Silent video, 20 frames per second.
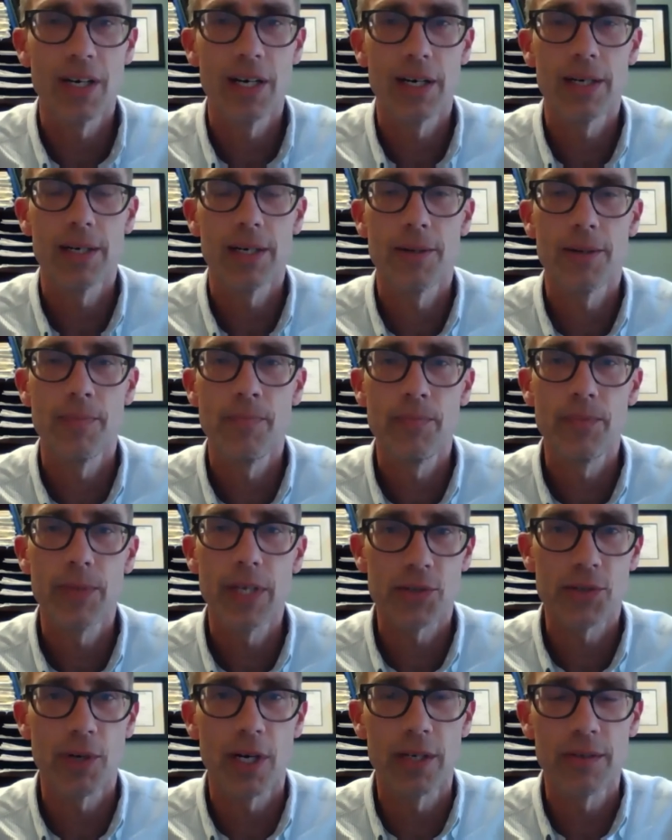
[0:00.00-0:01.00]
Yeah,
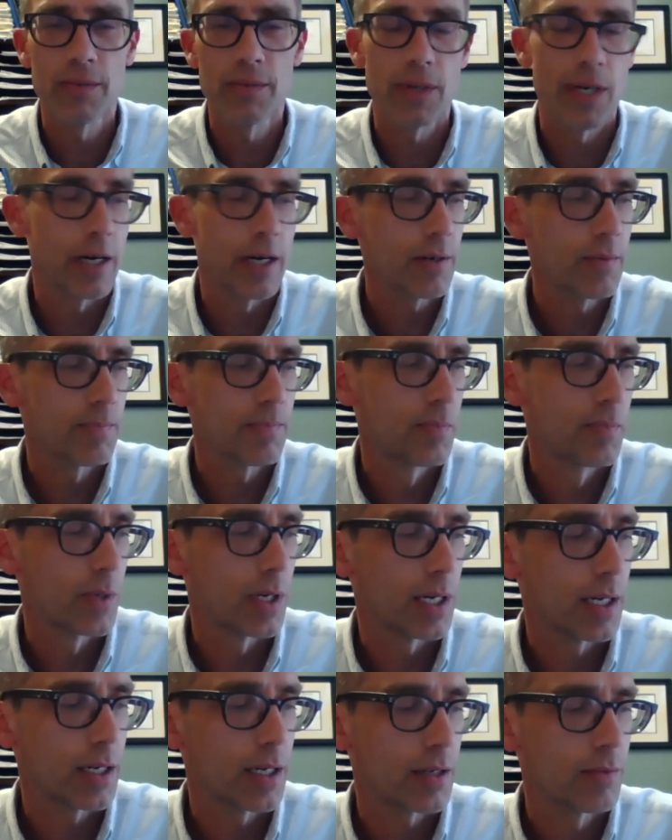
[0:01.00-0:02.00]
so I'll
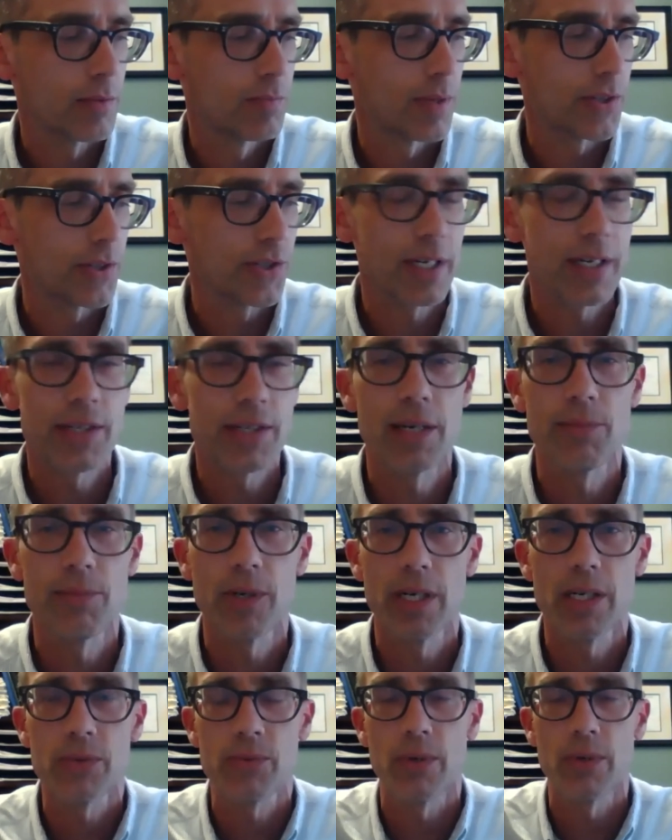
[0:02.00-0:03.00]
try to
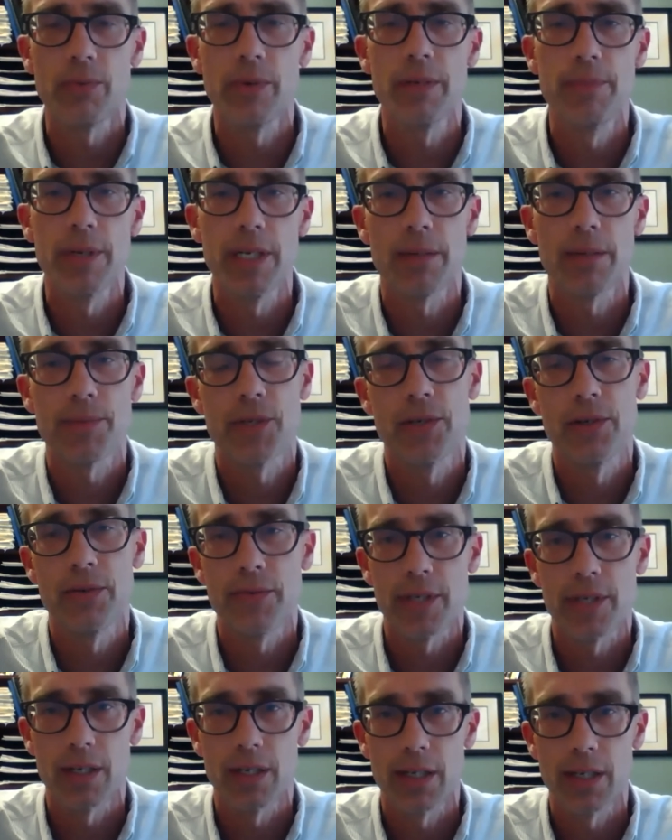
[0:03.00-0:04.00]
summarize what we've been up to
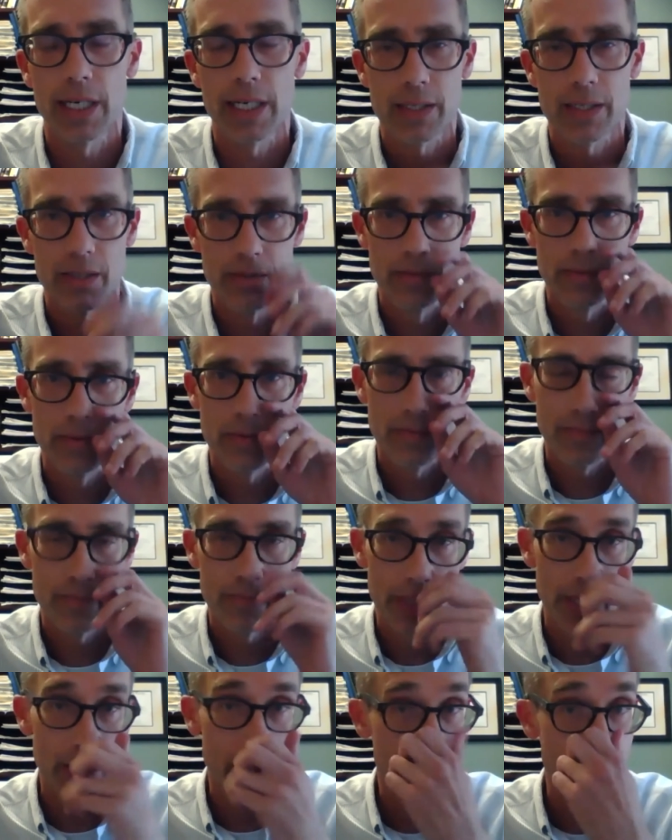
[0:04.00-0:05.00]
for the last
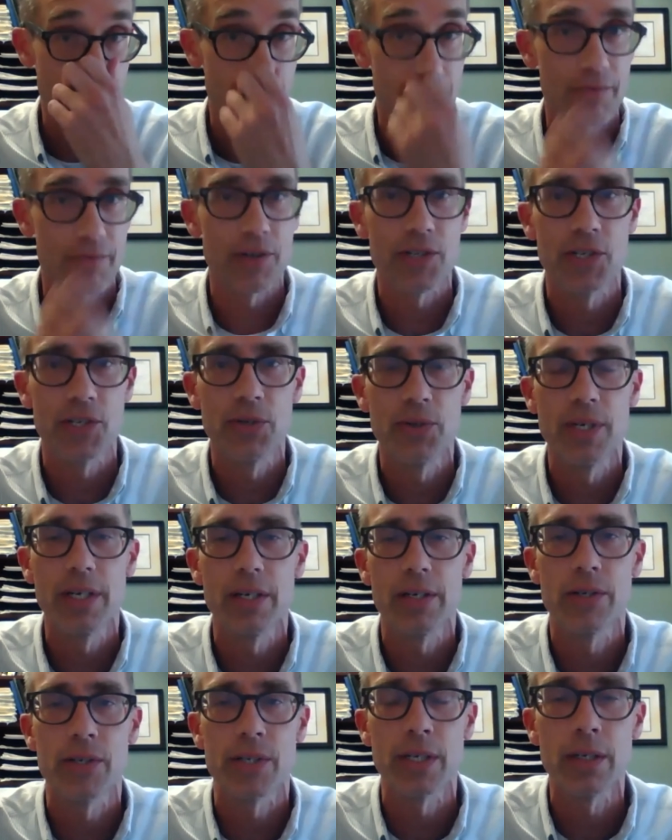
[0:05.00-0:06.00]
year and a half or 2
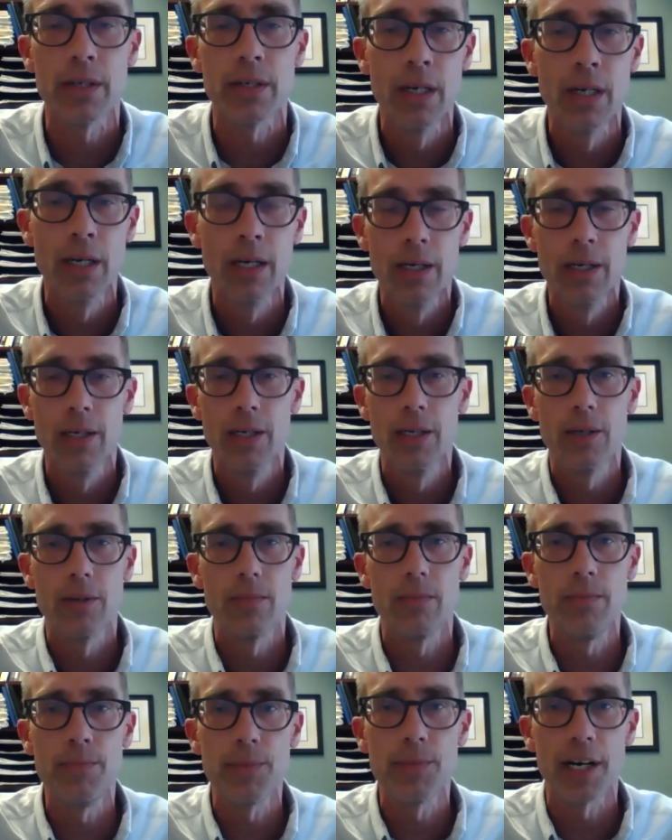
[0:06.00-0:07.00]
years. And
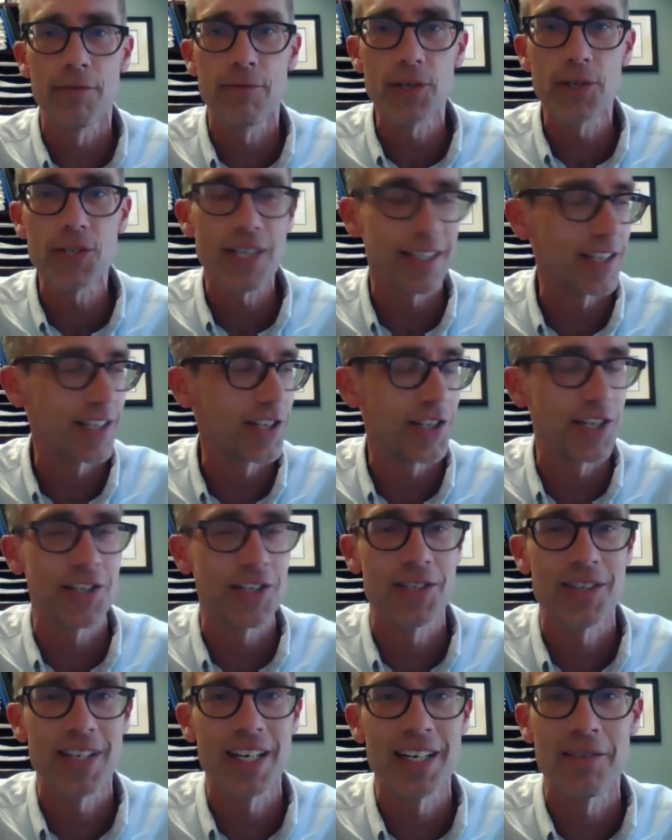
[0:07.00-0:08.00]
I'd first like to
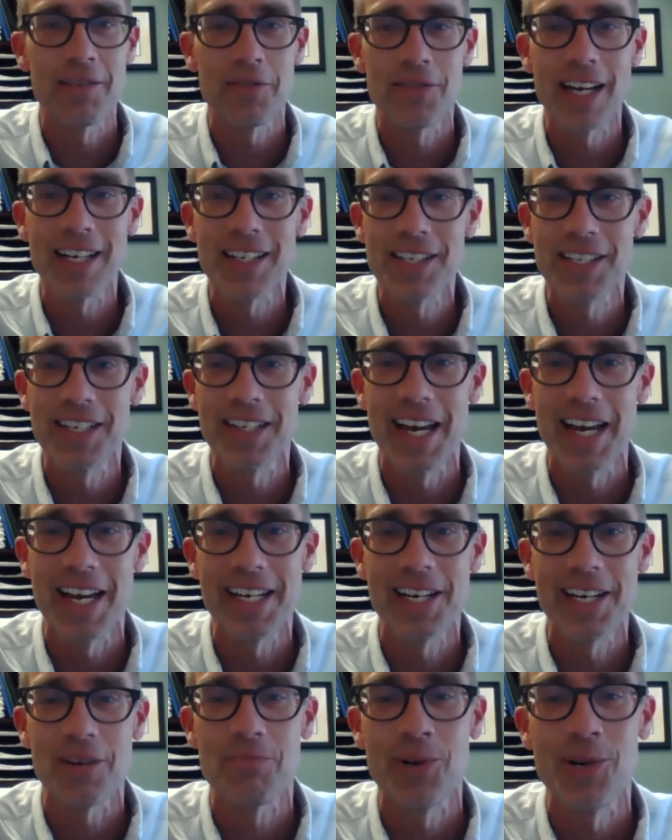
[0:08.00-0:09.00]
just say thanks to the
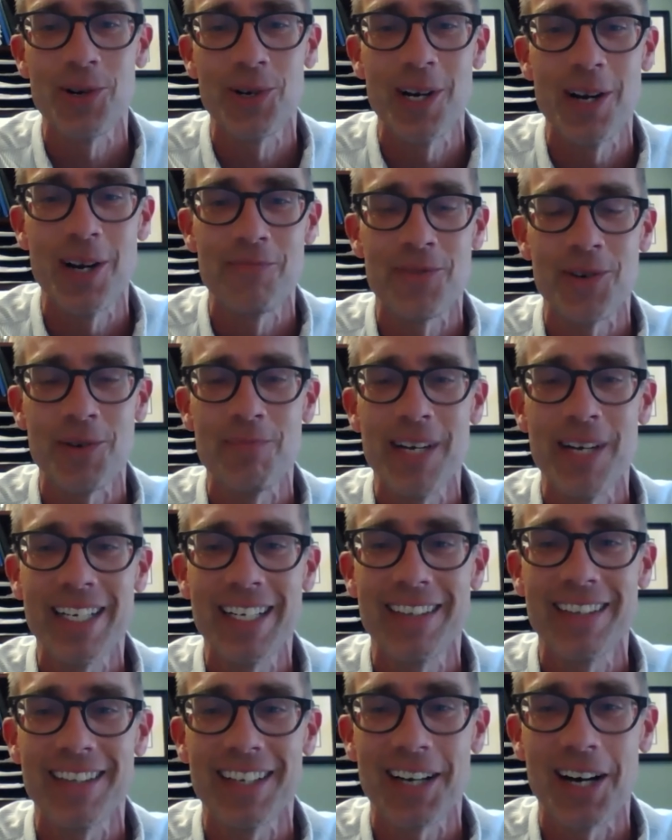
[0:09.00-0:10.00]
AGEP program for
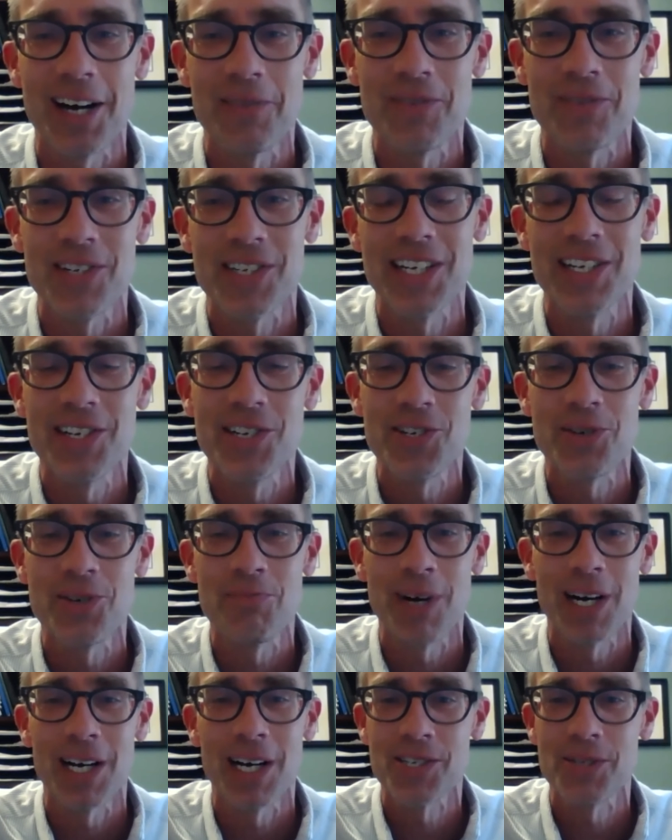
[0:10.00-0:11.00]
making the conversation
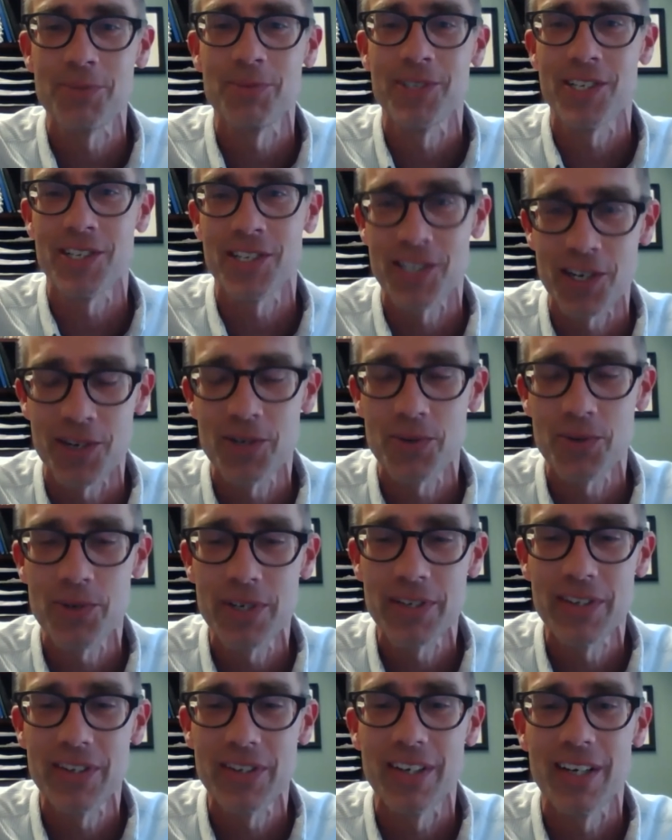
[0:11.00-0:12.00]
possible to start
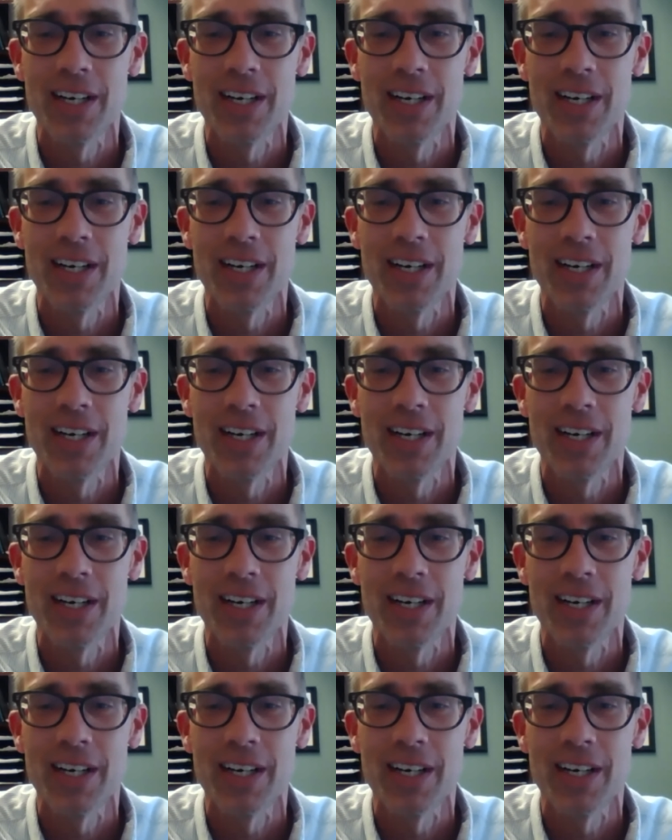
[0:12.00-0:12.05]
with.